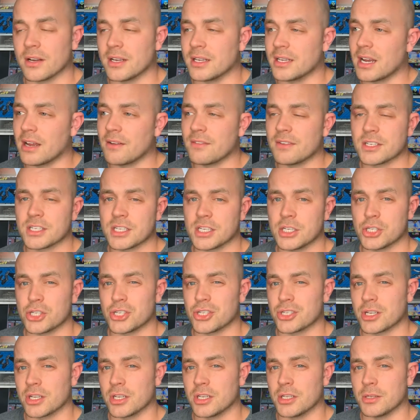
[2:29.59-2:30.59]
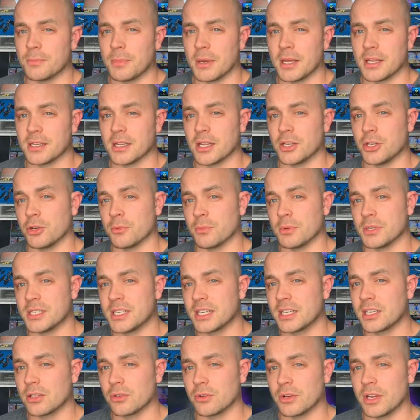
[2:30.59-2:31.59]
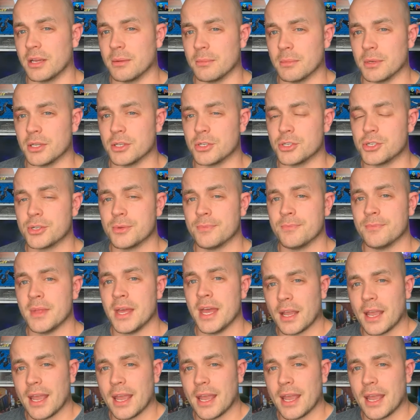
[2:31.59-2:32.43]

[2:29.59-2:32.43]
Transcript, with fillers: It obviously is just going to depend on your particular image,